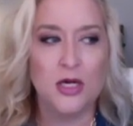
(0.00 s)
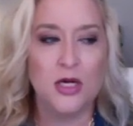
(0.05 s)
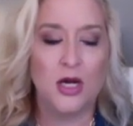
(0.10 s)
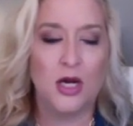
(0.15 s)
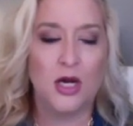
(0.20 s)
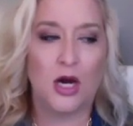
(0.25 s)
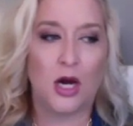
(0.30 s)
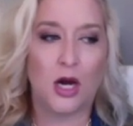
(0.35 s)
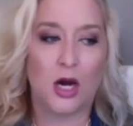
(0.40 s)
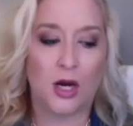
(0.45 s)

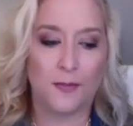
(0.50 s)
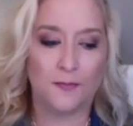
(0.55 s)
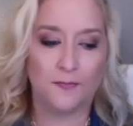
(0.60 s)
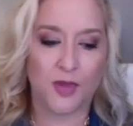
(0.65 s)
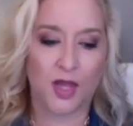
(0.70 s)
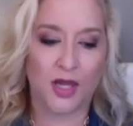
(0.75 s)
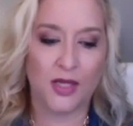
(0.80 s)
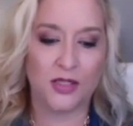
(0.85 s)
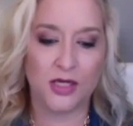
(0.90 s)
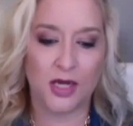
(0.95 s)
Um,
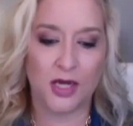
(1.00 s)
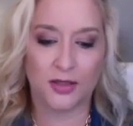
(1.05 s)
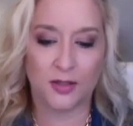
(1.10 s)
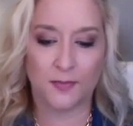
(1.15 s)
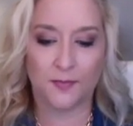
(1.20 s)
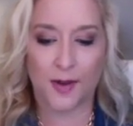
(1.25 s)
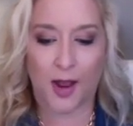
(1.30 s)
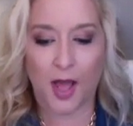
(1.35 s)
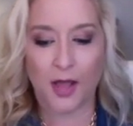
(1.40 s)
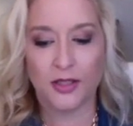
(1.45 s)
and yet the
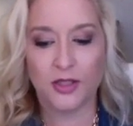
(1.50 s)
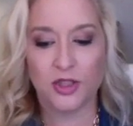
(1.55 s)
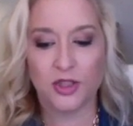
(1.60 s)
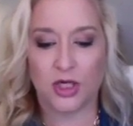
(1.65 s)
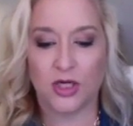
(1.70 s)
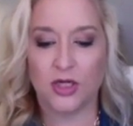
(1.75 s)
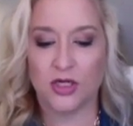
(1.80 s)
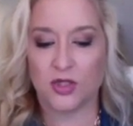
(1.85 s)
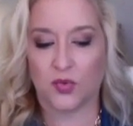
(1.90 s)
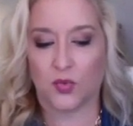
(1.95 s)
balance
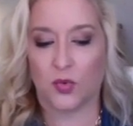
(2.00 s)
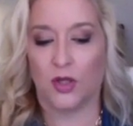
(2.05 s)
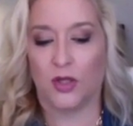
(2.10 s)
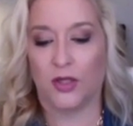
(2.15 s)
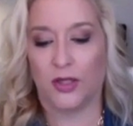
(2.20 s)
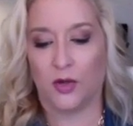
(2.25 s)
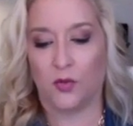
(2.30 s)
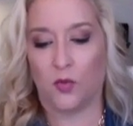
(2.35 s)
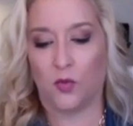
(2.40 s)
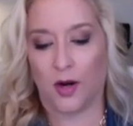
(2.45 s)
sheet is
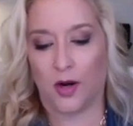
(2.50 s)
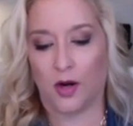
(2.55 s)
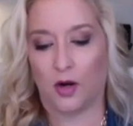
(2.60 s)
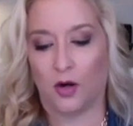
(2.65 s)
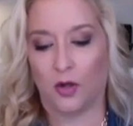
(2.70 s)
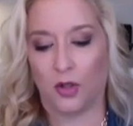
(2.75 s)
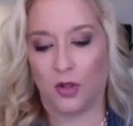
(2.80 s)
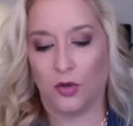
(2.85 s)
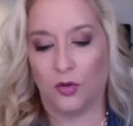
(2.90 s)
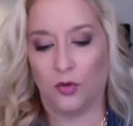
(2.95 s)
really
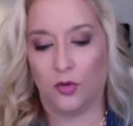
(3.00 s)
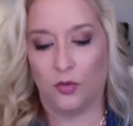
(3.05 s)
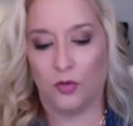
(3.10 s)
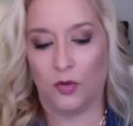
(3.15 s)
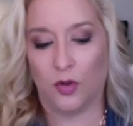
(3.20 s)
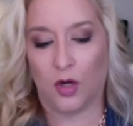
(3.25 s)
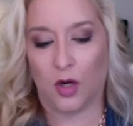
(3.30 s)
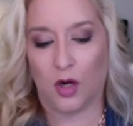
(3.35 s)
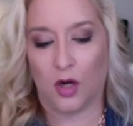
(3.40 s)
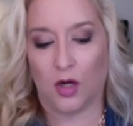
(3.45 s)
where
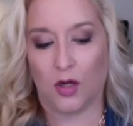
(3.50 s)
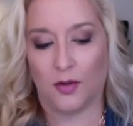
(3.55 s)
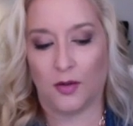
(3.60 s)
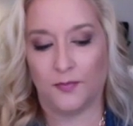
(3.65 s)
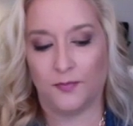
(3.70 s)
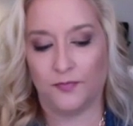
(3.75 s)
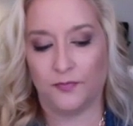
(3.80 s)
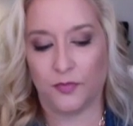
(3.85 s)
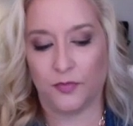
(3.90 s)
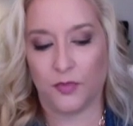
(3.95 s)
you
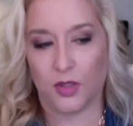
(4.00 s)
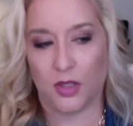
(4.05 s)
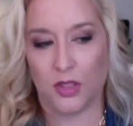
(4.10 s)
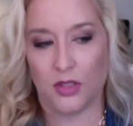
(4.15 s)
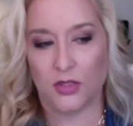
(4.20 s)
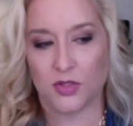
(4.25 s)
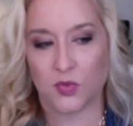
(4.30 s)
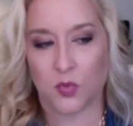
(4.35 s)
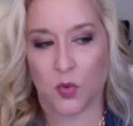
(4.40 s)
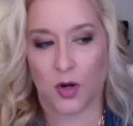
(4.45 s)
um,
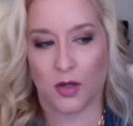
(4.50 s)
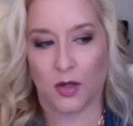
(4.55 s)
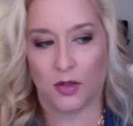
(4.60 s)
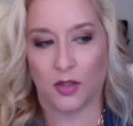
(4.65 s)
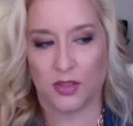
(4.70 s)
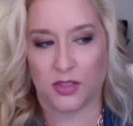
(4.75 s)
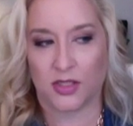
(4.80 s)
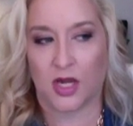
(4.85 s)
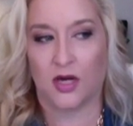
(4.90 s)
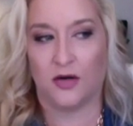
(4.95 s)
is where
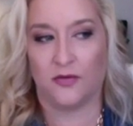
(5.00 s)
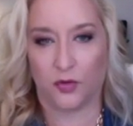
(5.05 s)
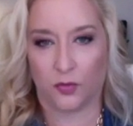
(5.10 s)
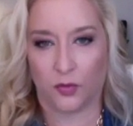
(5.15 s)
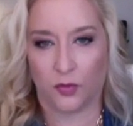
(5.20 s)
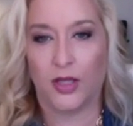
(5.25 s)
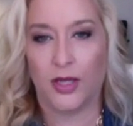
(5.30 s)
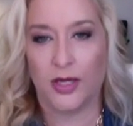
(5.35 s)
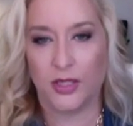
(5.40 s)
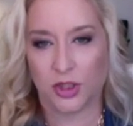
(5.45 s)
is kind of the
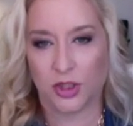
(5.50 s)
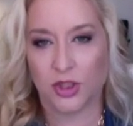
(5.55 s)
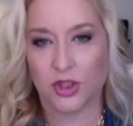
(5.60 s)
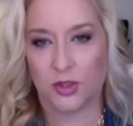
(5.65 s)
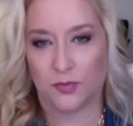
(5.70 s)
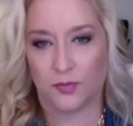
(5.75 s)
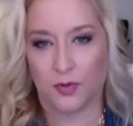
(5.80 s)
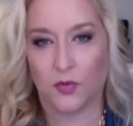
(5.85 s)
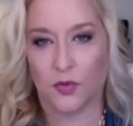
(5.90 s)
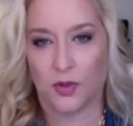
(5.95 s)

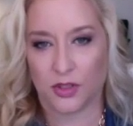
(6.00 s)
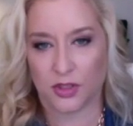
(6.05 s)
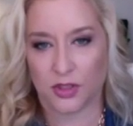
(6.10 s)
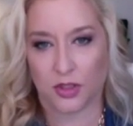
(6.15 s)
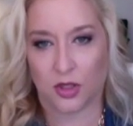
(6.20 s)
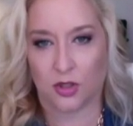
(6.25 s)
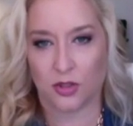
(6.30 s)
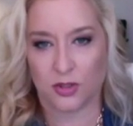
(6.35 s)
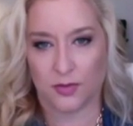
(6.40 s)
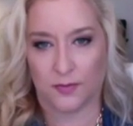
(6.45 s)
relationship you want to
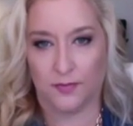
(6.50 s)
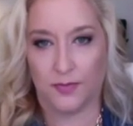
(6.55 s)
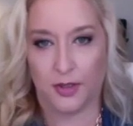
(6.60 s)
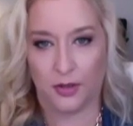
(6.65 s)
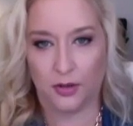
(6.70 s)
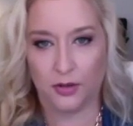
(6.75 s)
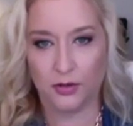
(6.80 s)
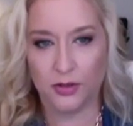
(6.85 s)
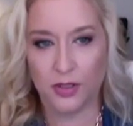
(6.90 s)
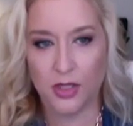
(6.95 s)
start to
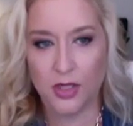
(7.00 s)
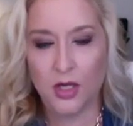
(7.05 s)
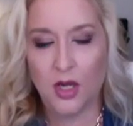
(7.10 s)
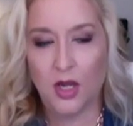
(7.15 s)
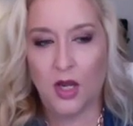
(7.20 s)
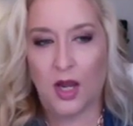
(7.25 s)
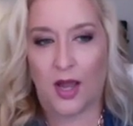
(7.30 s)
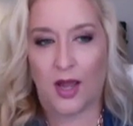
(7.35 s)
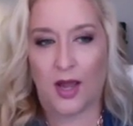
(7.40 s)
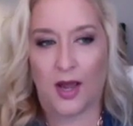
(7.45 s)
build
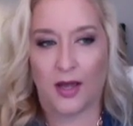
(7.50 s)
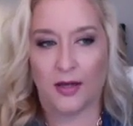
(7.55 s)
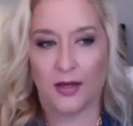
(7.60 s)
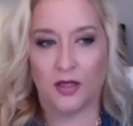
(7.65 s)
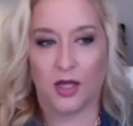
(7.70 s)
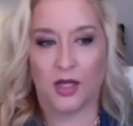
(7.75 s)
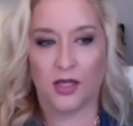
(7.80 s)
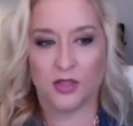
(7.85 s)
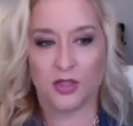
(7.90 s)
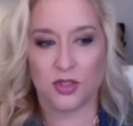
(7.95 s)
mm-hmm. and
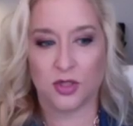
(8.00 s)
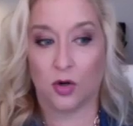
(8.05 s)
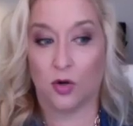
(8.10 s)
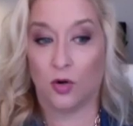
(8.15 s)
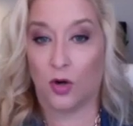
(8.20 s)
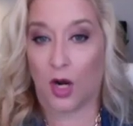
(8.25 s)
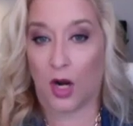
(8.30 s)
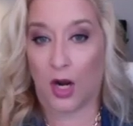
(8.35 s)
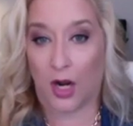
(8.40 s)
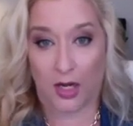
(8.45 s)
and
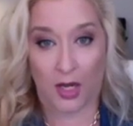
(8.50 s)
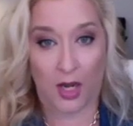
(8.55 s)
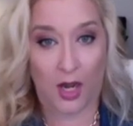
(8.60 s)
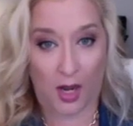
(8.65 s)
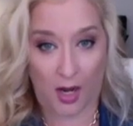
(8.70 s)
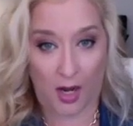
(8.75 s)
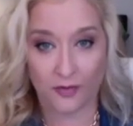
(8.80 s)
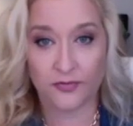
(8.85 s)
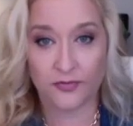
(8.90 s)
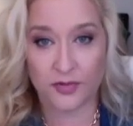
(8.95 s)
so i
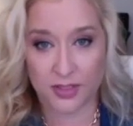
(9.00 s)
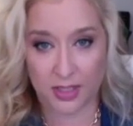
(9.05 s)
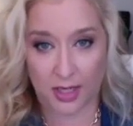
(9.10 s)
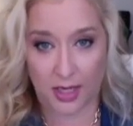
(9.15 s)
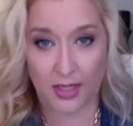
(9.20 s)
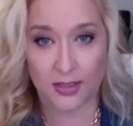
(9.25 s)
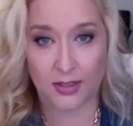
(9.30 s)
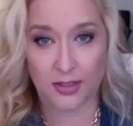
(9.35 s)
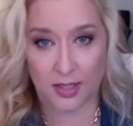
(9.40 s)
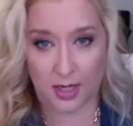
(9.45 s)
have
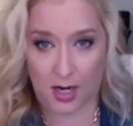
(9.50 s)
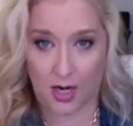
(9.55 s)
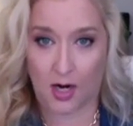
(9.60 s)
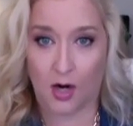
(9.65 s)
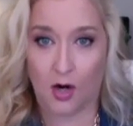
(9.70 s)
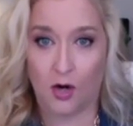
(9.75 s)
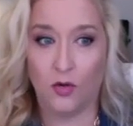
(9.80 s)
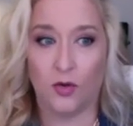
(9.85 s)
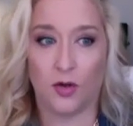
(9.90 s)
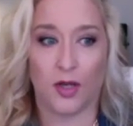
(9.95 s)
debt
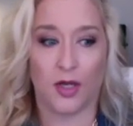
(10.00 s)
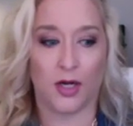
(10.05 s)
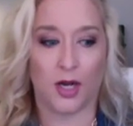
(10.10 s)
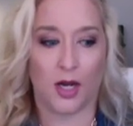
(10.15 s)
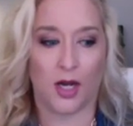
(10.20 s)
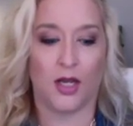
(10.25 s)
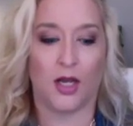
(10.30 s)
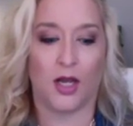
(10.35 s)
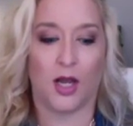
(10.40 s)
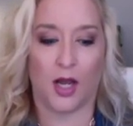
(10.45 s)
now and
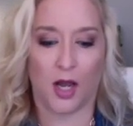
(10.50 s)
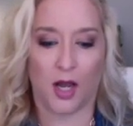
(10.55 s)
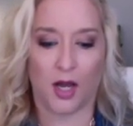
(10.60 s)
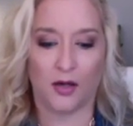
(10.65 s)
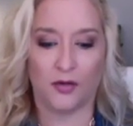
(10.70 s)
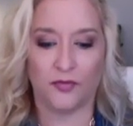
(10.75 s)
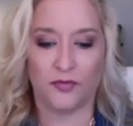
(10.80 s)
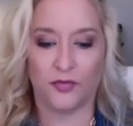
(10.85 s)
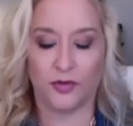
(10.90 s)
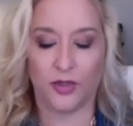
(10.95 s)
i
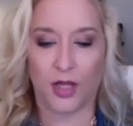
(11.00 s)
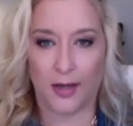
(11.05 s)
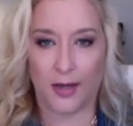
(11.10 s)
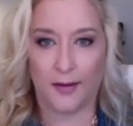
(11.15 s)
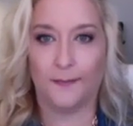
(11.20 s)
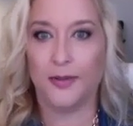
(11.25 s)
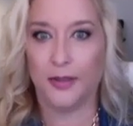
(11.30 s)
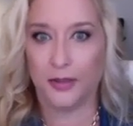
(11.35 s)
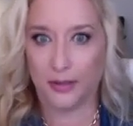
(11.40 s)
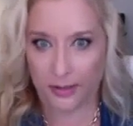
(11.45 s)
have
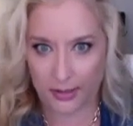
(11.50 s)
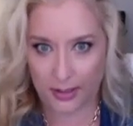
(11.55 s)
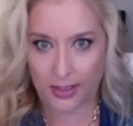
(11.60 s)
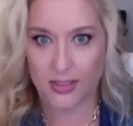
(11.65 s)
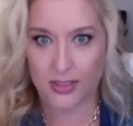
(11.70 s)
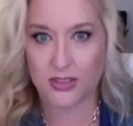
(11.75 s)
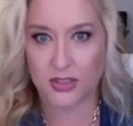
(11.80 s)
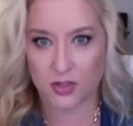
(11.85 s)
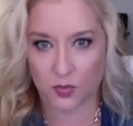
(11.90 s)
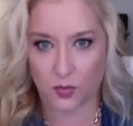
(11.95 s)

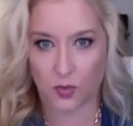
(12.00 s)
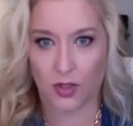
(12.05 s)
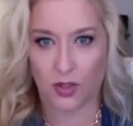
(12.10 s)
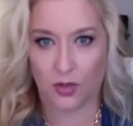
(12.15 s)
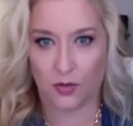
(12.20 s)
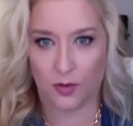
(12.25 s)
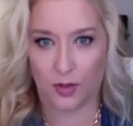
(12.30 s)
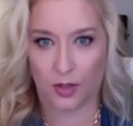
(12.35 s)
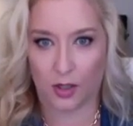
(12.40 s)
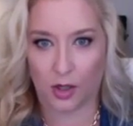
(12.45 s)
liabilities is what
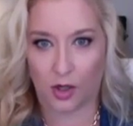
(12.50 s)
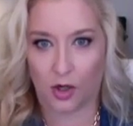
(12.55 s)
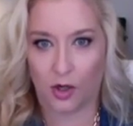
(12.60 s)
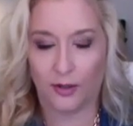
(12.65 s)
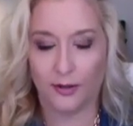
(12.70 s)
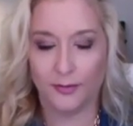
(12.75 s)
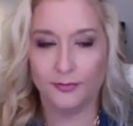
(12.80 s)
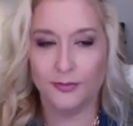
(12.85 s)
you want to call them